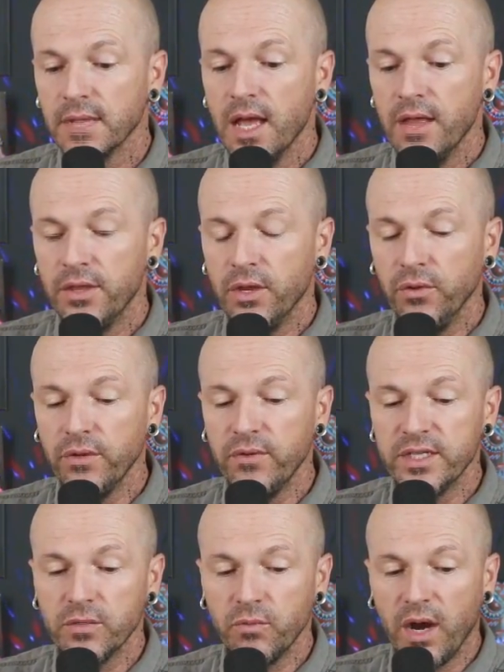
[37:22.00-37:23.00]
The only
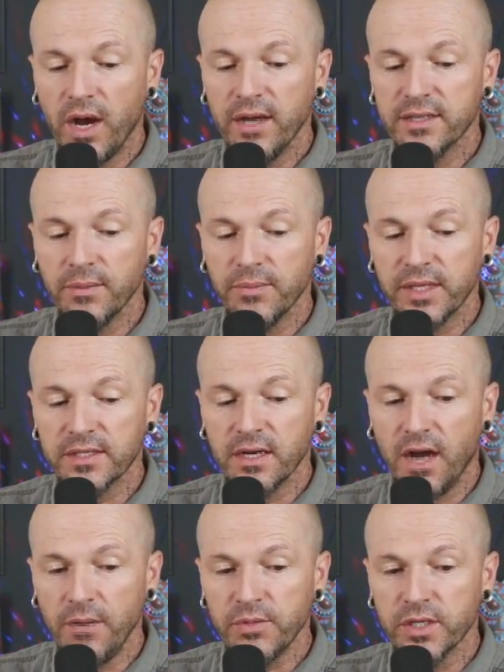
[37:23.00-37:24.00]
reason why something's an
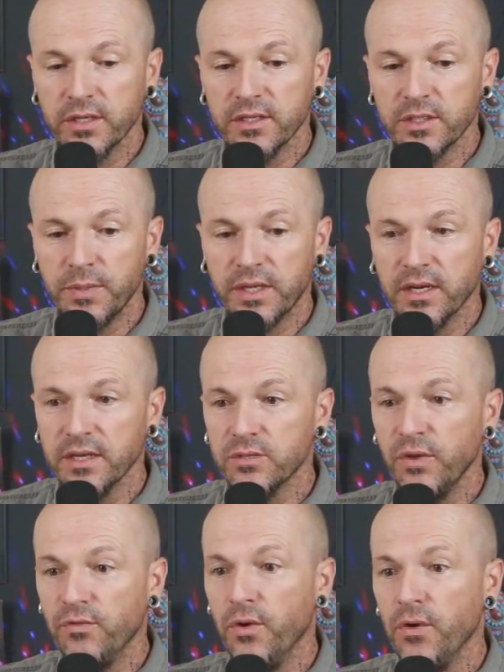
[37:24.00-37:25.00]
option is because
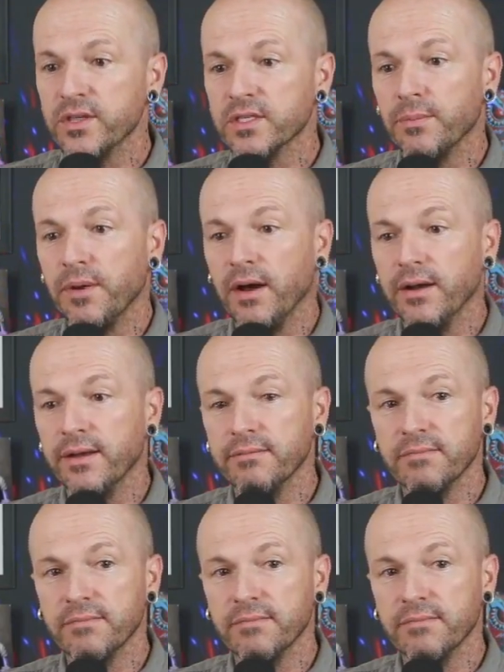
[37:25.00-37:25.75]
we focus upon it